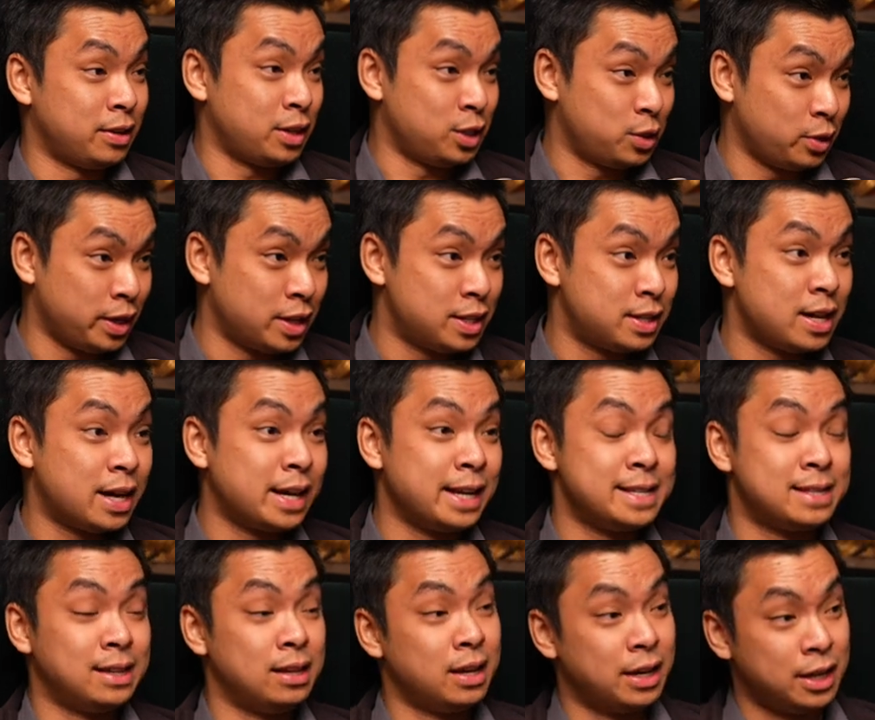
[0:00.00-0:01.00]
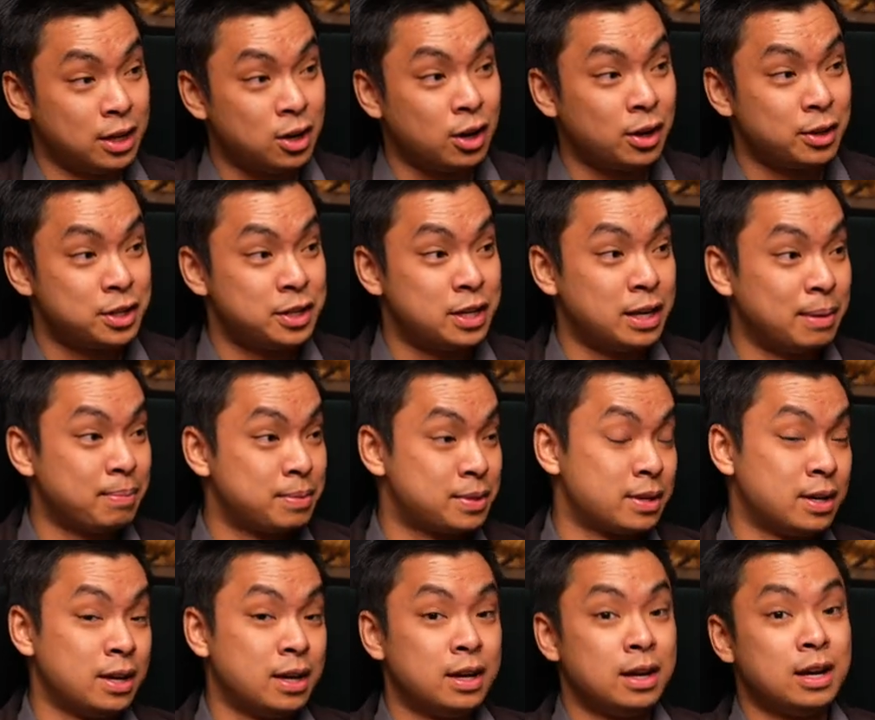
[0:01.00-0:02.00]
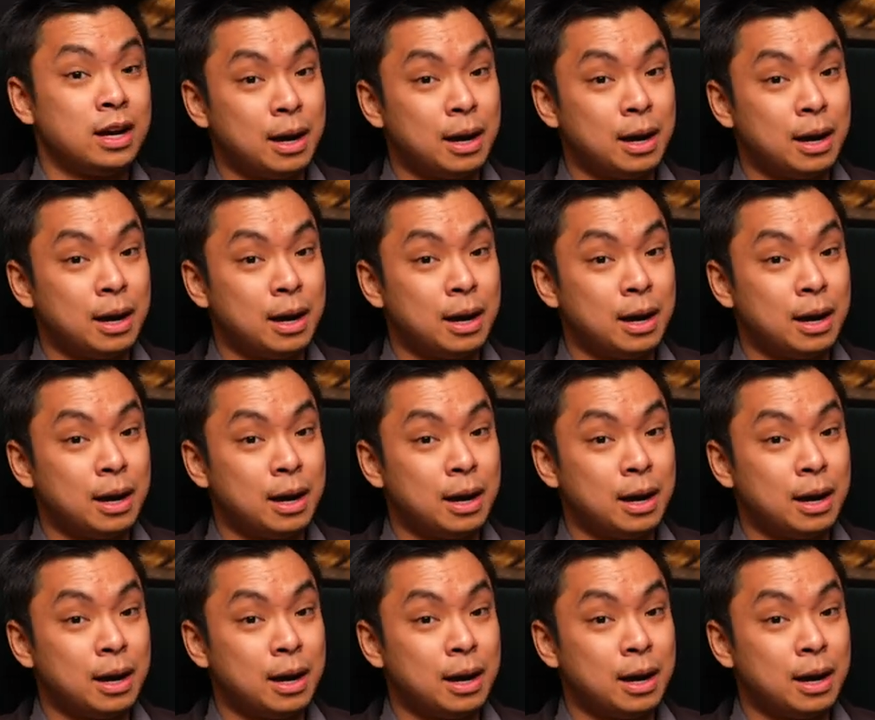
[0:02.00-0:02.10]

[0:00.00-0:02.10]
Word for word: you know doing your studies, learning concepts,